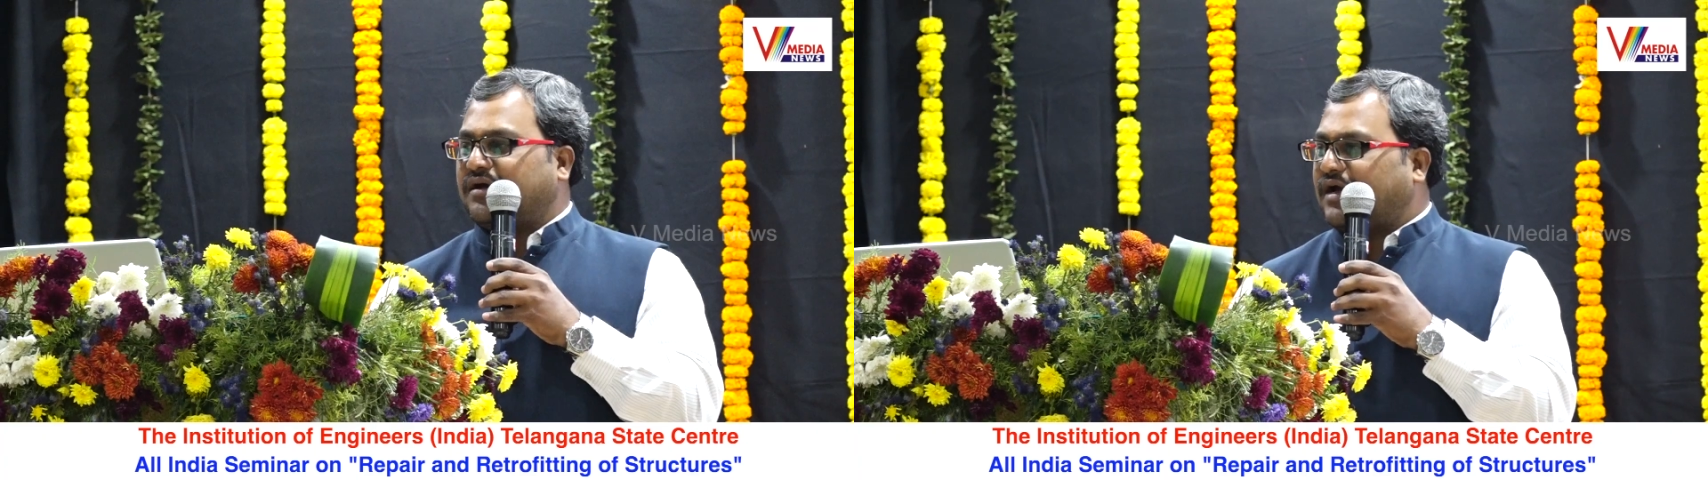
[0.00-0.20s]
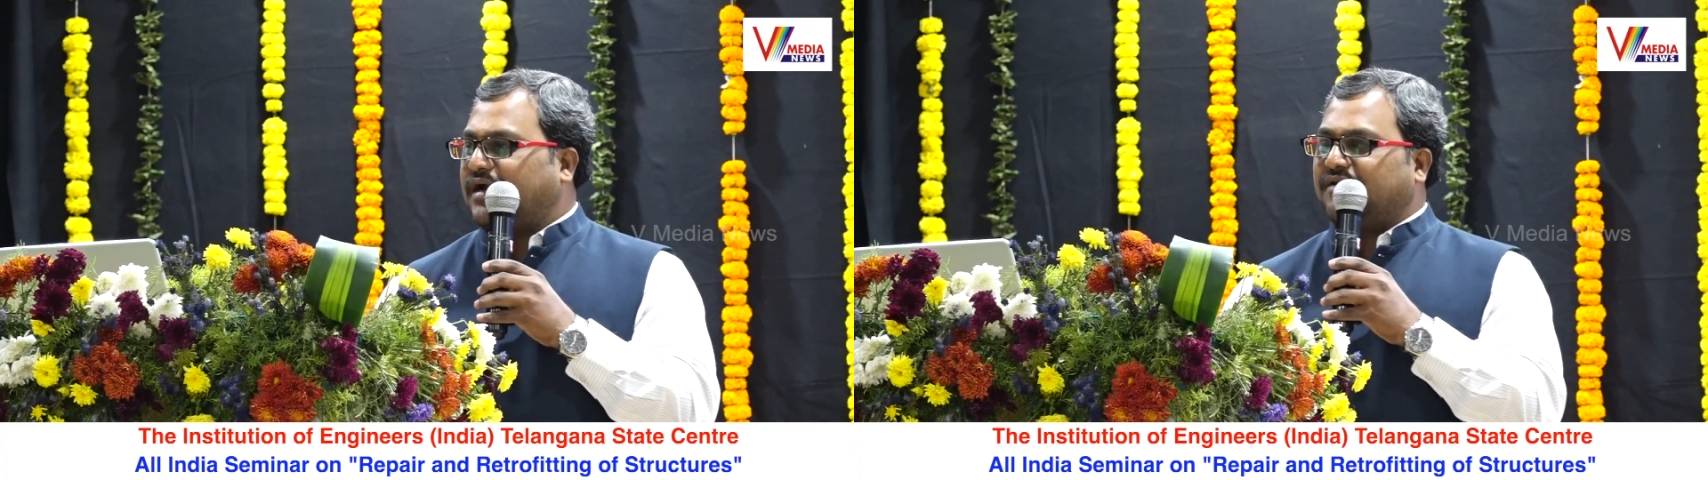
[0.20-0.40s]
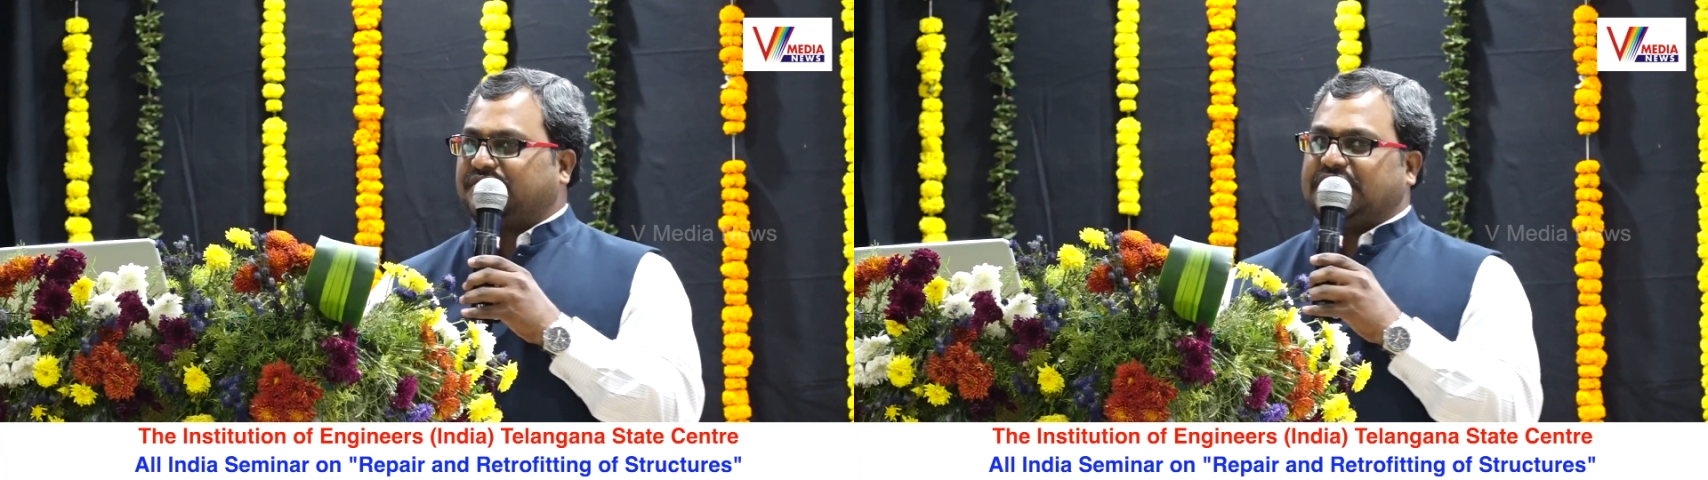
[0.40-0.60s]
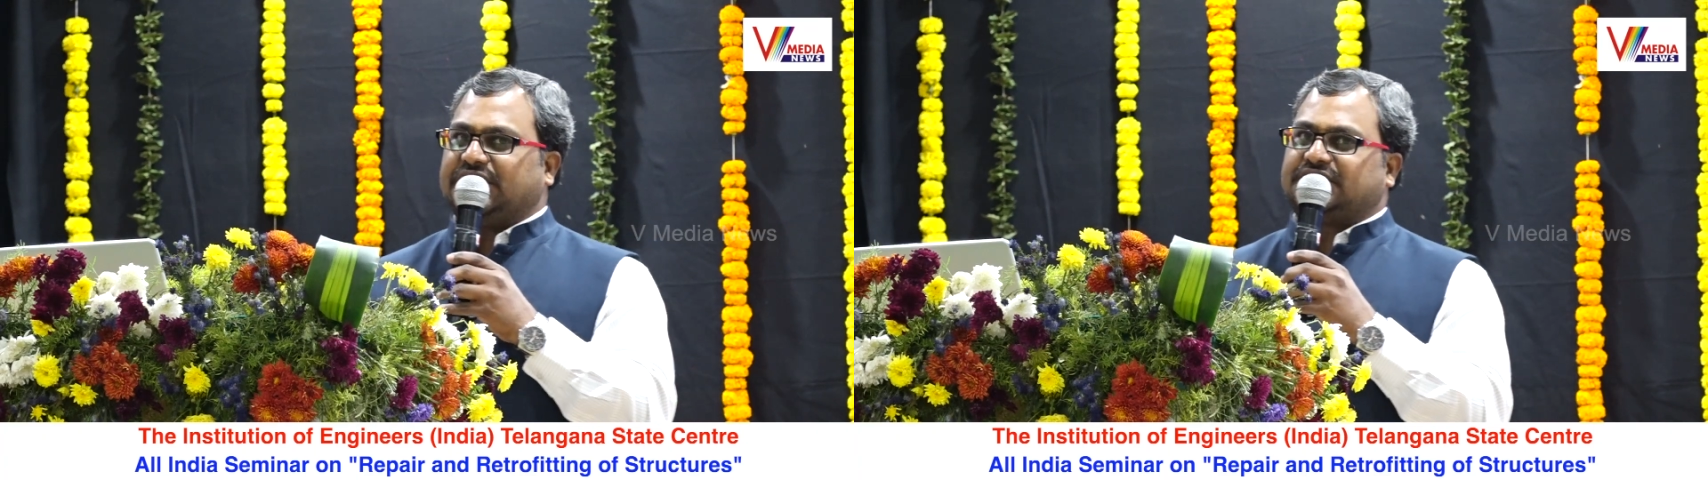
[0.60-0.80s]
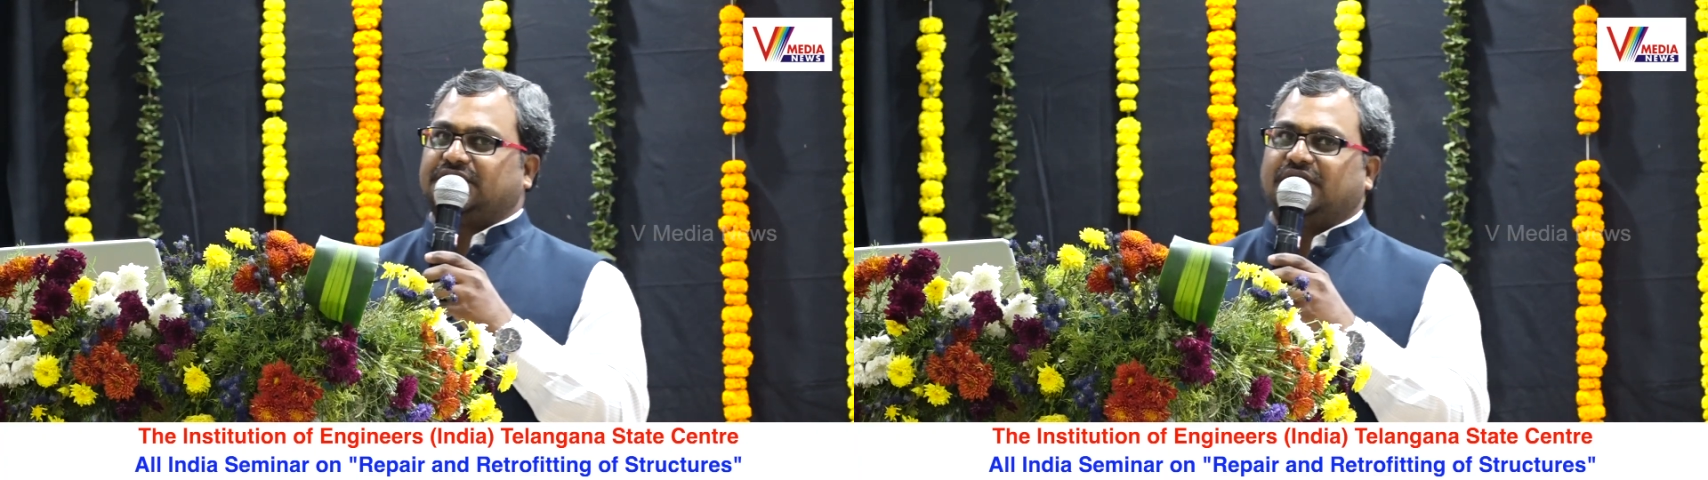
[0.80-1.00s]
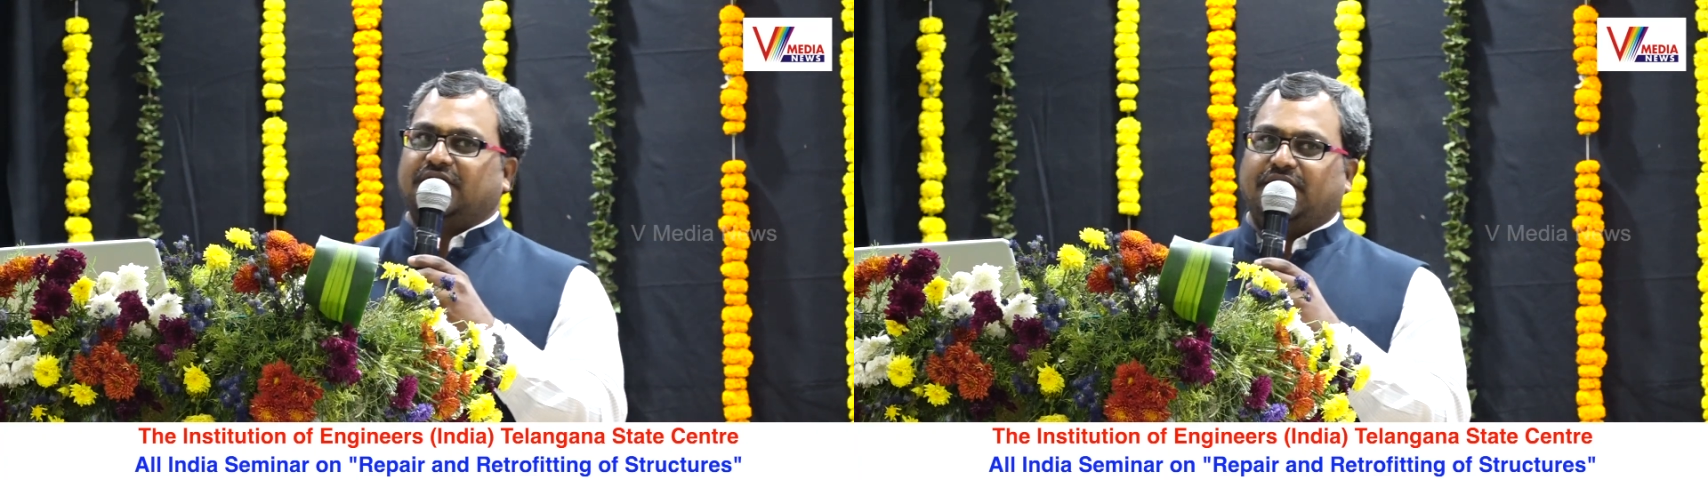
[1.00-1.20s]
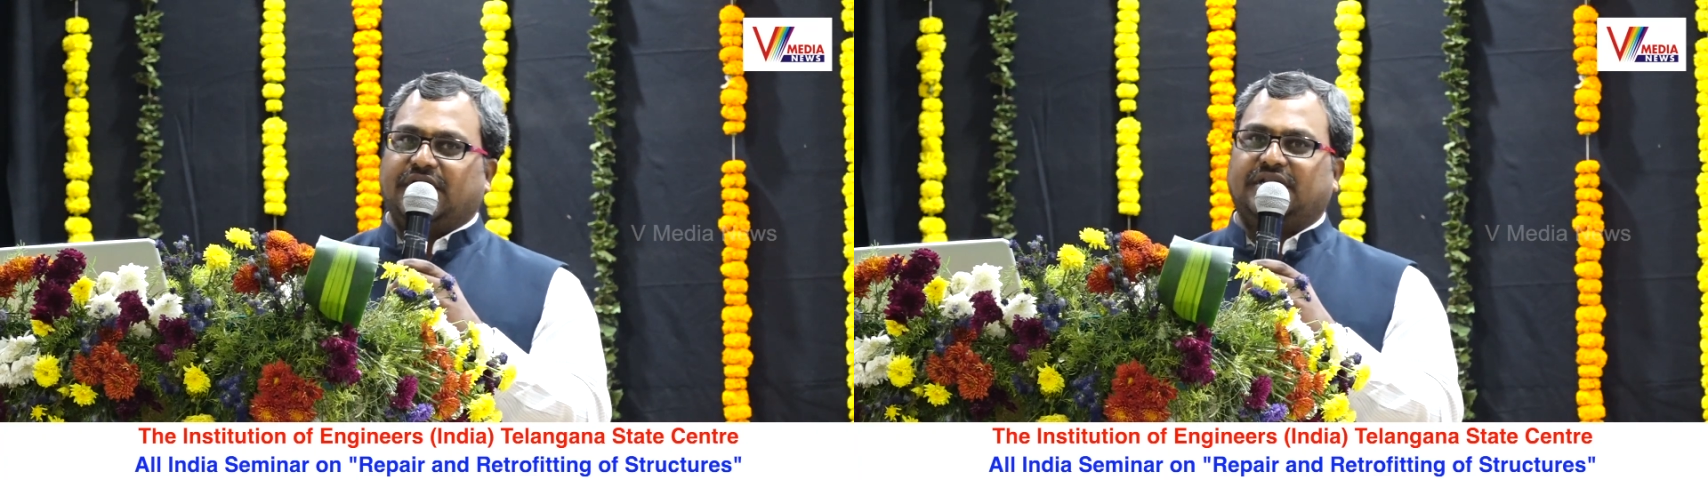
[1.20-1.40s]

kind of things where